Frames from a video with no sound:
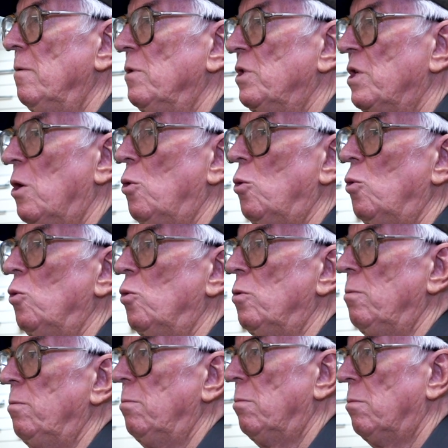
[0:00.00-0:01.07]
sold
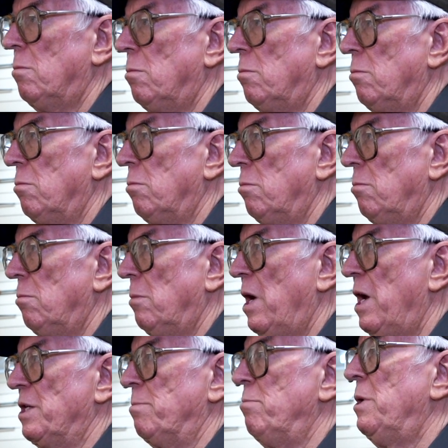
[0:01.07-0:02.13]

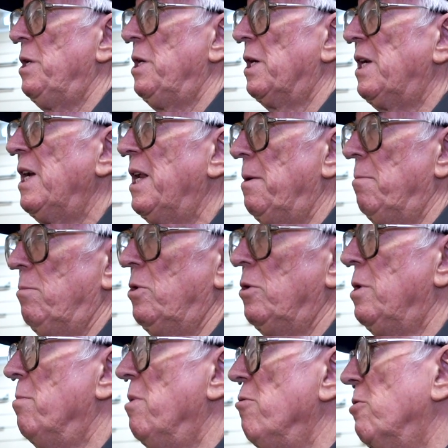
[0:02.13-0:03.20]
as many again to
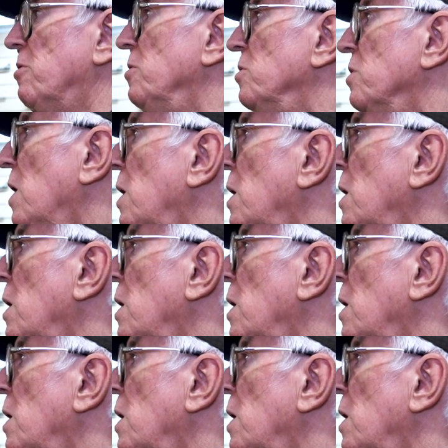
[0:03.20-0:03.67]
the Americans.